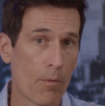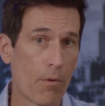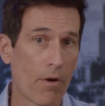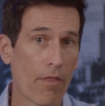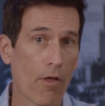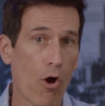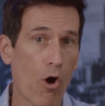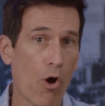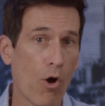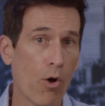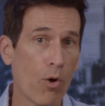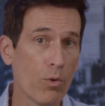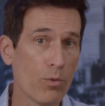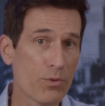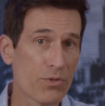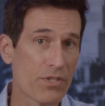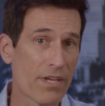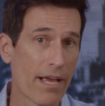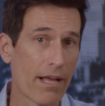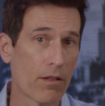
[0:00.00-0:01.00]
where the
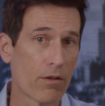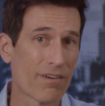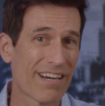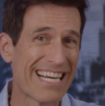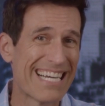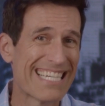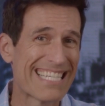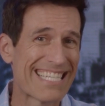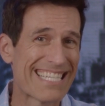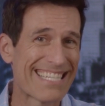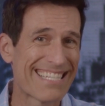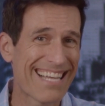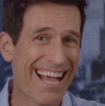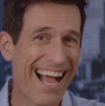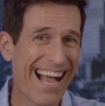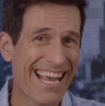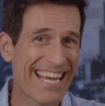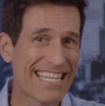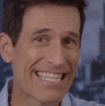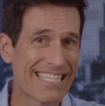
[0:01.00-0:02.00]
wholesaler
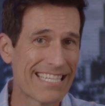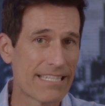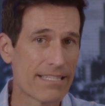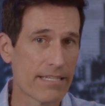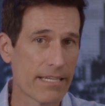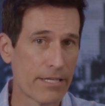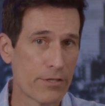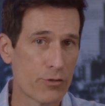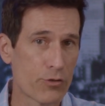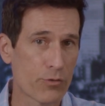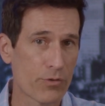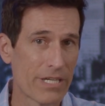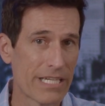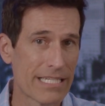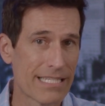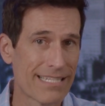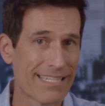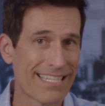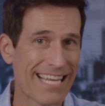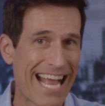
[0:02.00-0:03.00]
assigns its
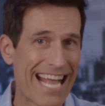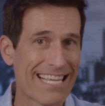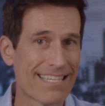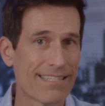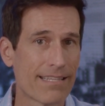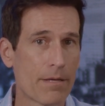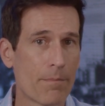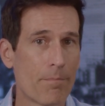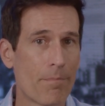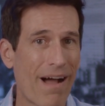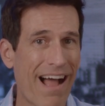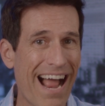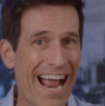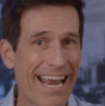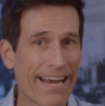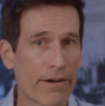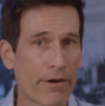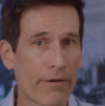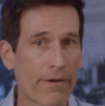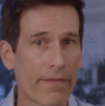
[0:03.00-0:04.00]
interests as the
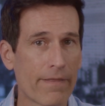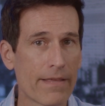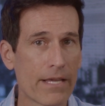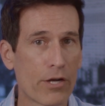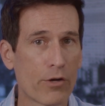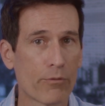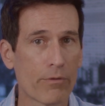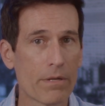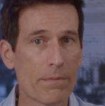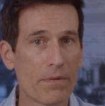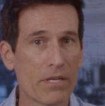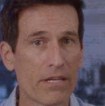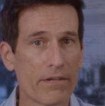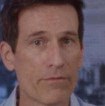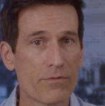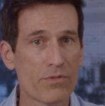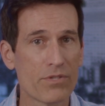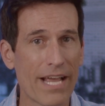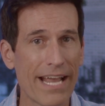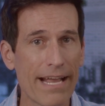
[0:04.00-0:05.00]
buyer in the agreement
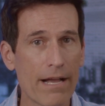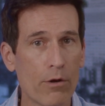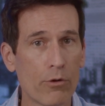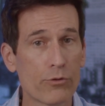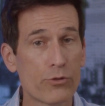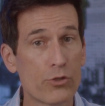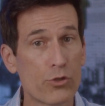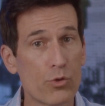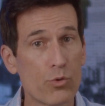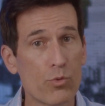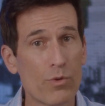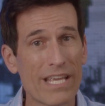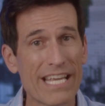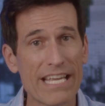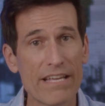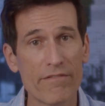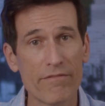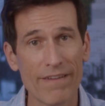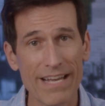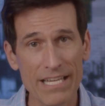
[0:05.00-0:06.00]
of sale to the
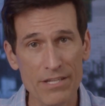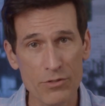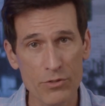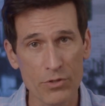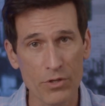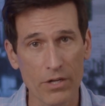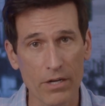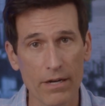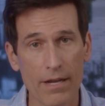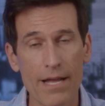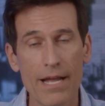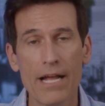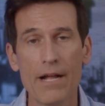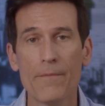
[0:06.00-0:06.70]
investor.